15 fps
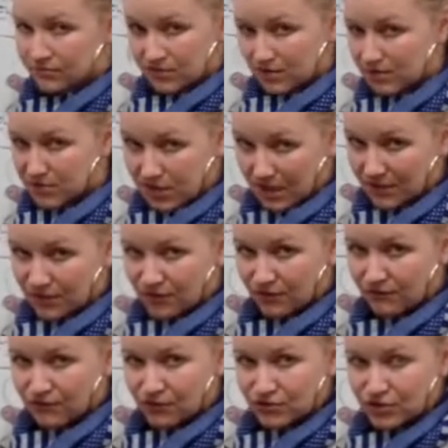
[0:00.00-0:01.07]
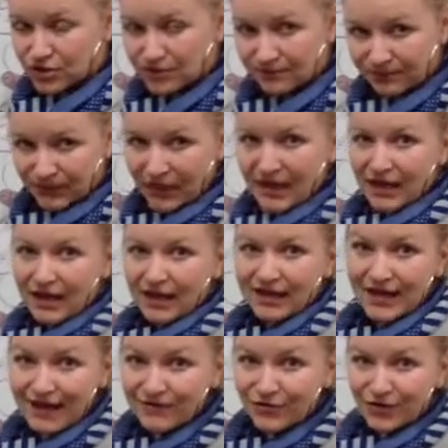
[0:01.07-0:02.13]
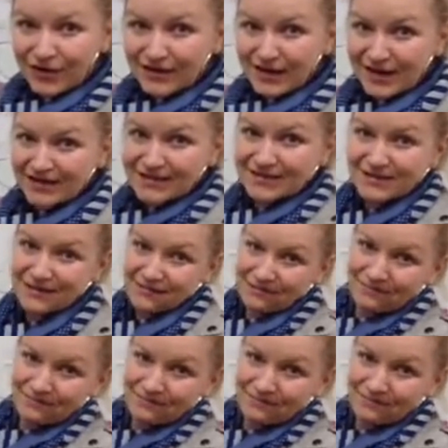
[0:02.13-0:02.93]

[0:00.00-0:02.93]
sometime in your future. And have a great night.